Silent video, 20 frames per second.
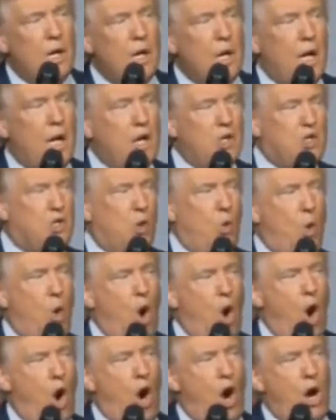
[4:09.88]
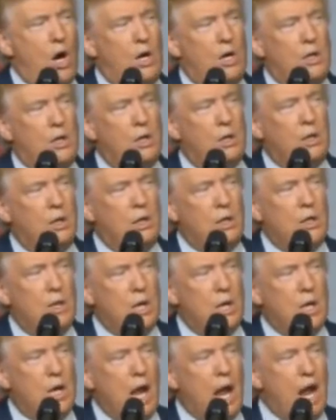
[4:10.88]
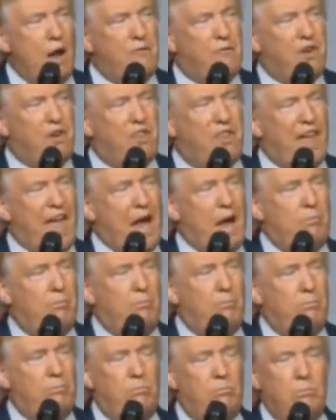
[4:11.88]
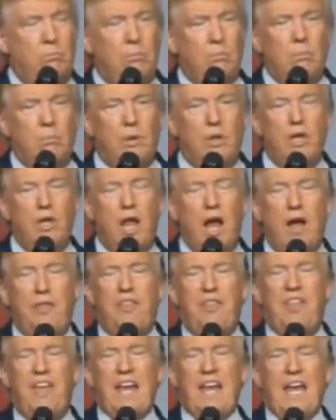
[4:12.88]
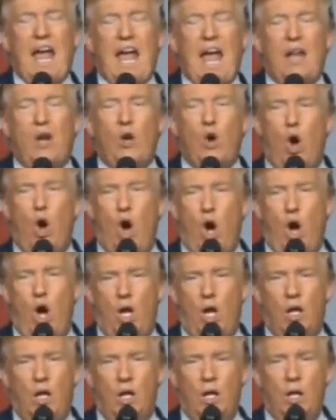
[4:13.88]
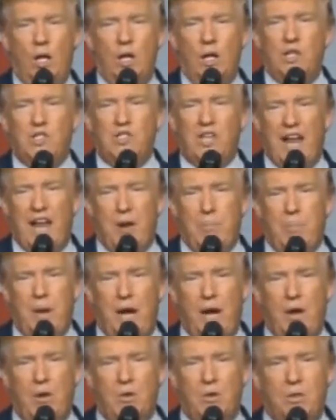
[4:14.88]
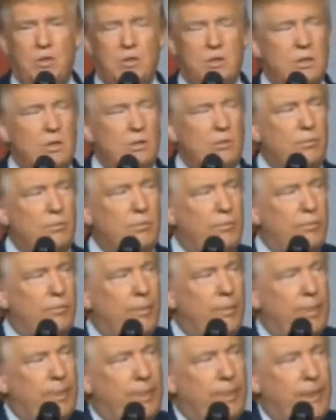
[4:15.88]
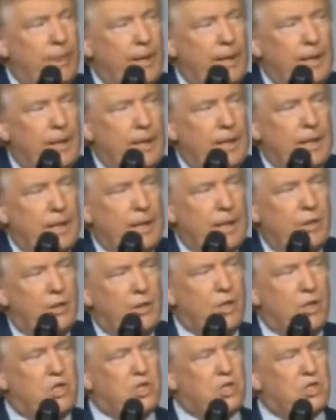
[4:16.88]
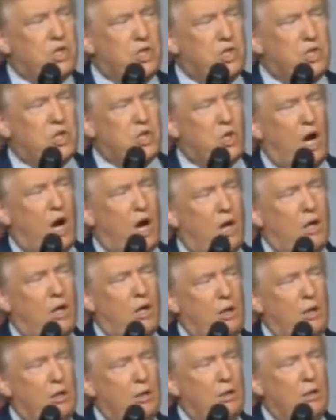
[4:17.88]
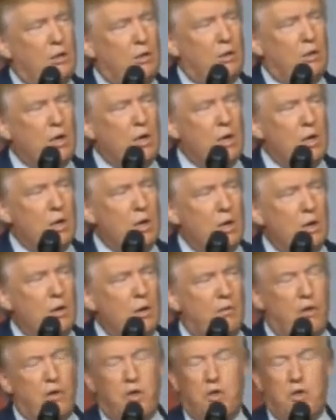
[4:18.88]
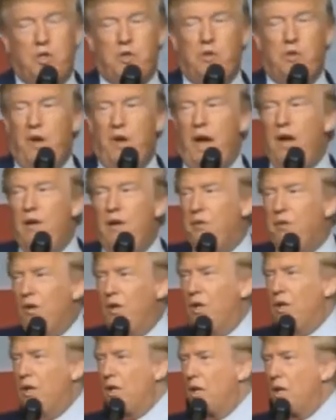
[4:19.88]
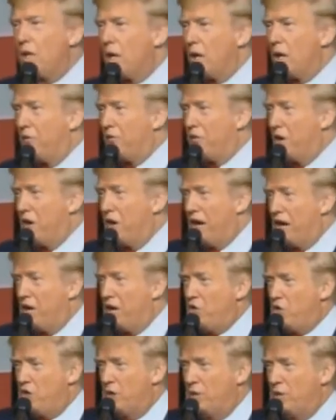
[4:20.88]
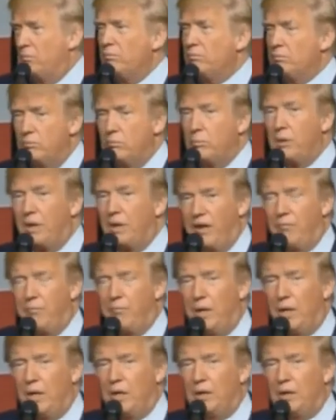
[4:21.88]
it's a war. And for them, nothing at all is out of bounds. This is a struggle for the survival of our nation, believe me.